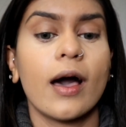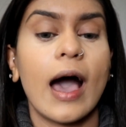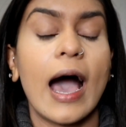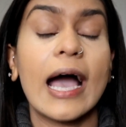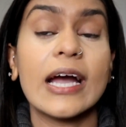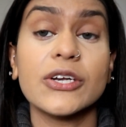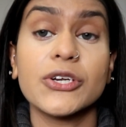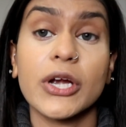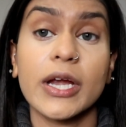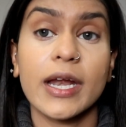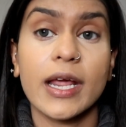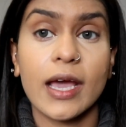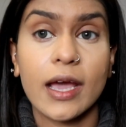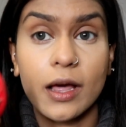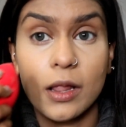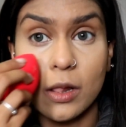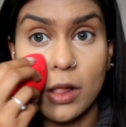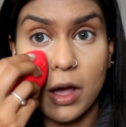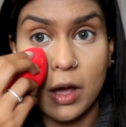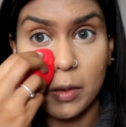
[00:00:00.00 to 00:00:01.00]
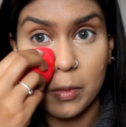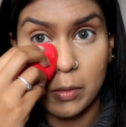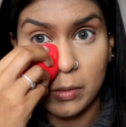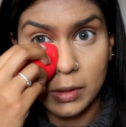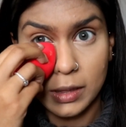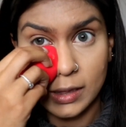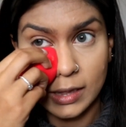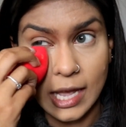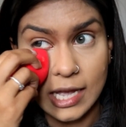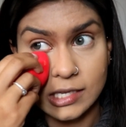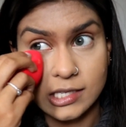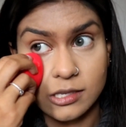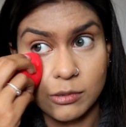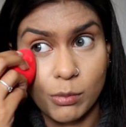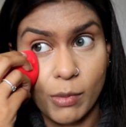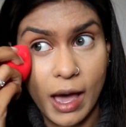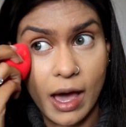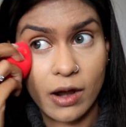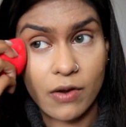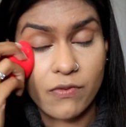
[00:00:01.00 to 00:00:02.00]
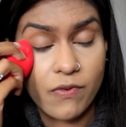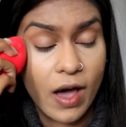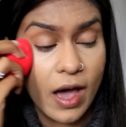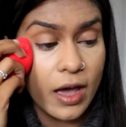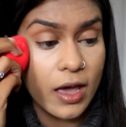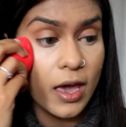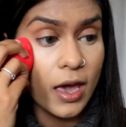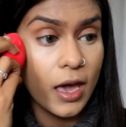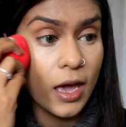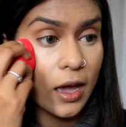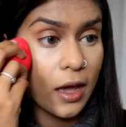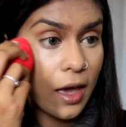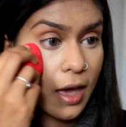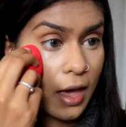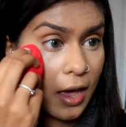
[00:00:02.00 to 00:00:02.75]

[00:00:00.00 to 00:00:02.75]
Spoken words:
hydrating, a lot less mattifying,